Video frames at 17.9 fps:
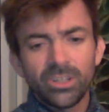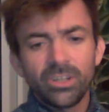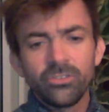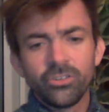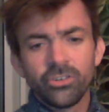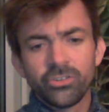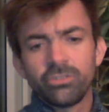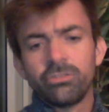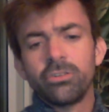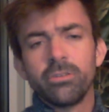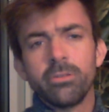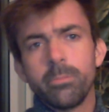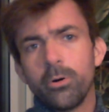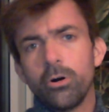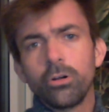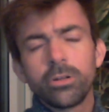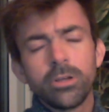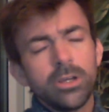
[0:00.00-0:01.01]
just to run up the
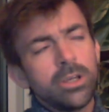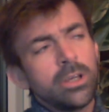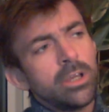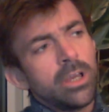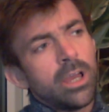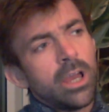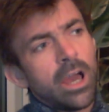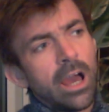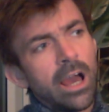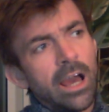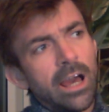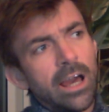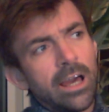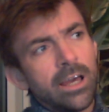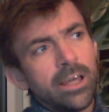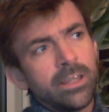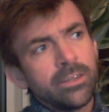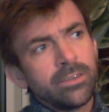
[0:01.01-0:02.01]
board.
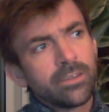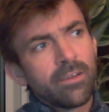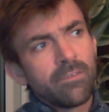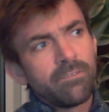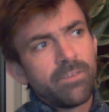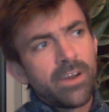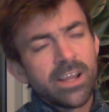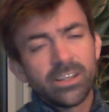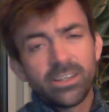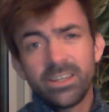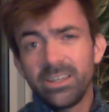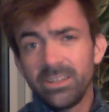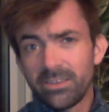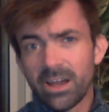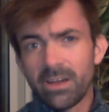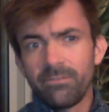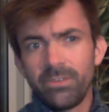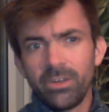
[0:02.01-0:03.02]
And finally,
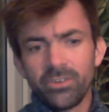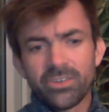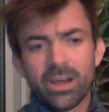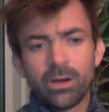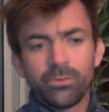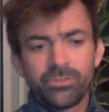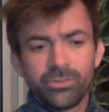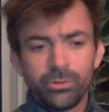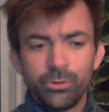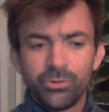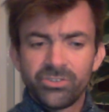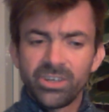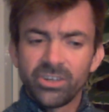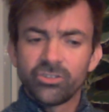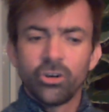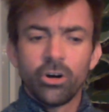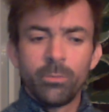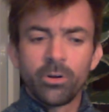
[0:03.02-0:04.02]
that fills out to
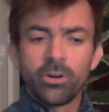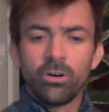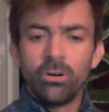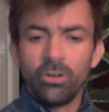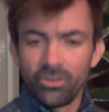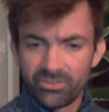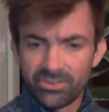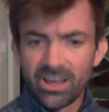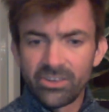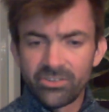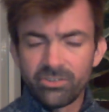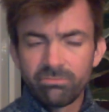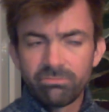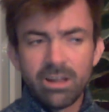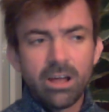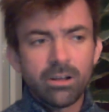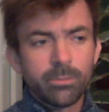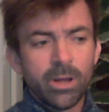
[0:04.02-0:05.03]
6 Hormagaunts. That's
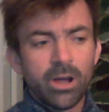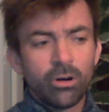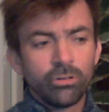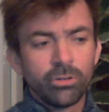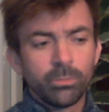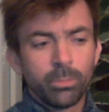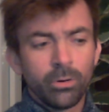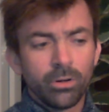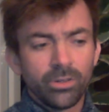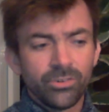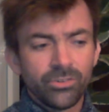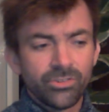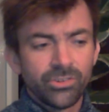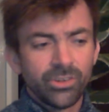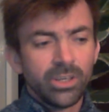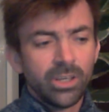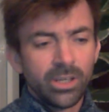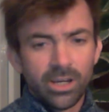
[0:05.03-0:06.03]
around about 100
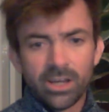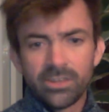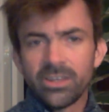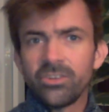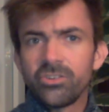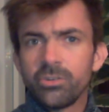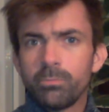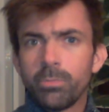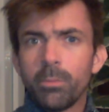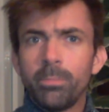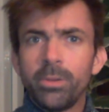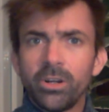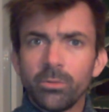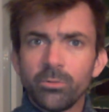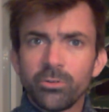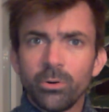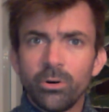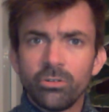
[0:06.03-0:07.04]
points. And then to bump it
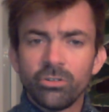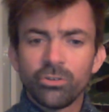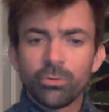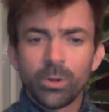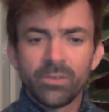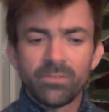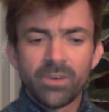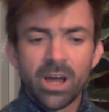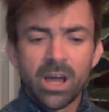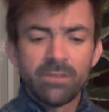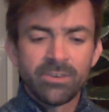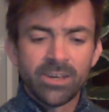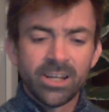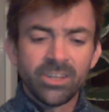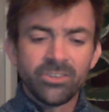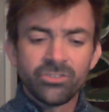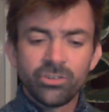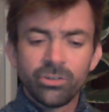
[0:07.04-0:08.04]
up to 125, I
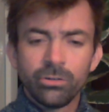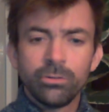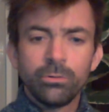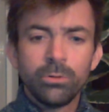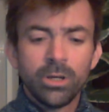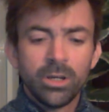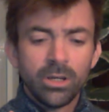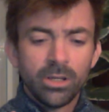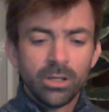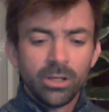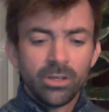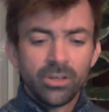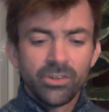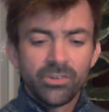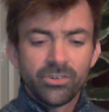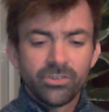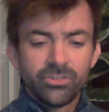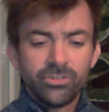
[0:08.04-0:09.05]
added 2
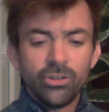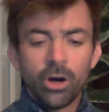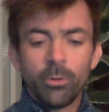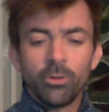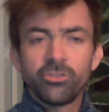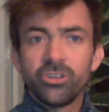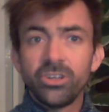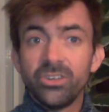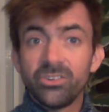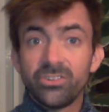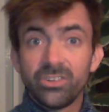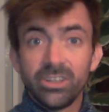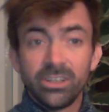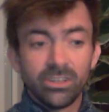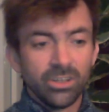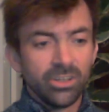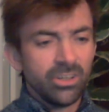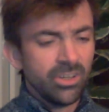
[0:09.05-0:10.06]
normal Gene
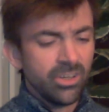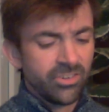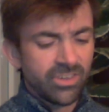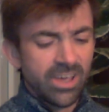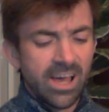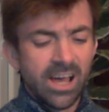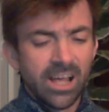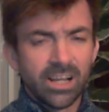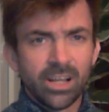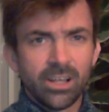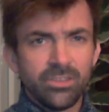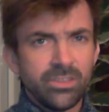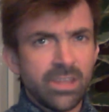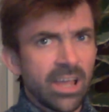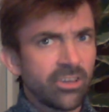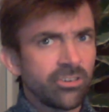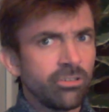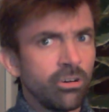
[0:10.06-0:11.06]
Stealers and an
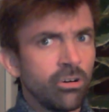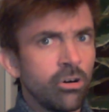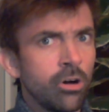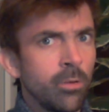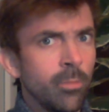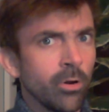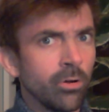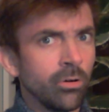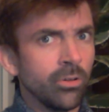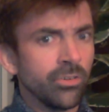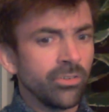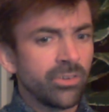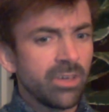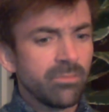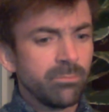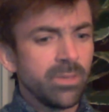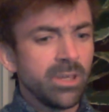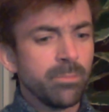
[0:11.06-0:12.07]
extra Hormagaunts,
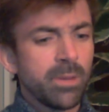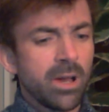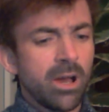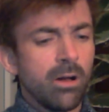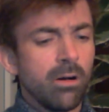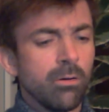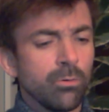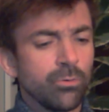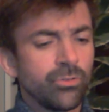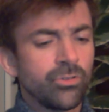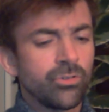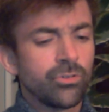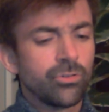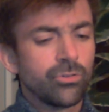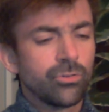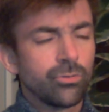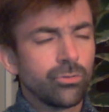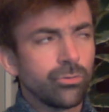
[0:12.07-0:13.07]
giving me about,
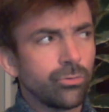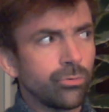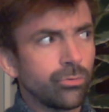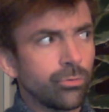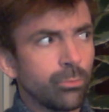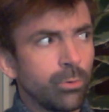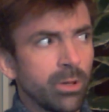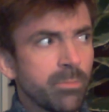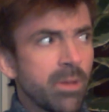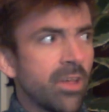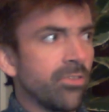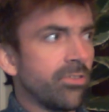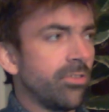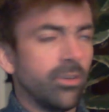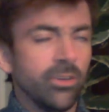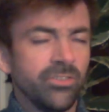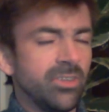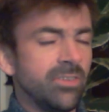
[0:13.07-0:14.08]
quick
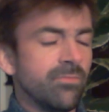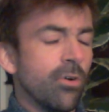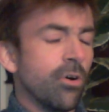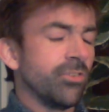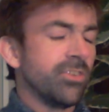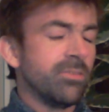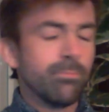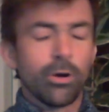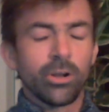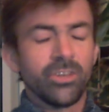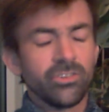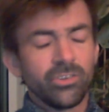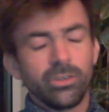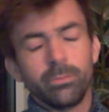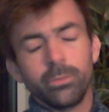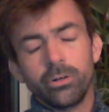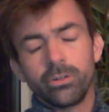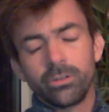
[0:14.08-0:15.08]
math, 13-14 bodies
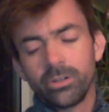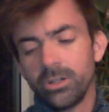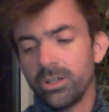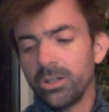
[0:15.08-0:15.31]
on the board.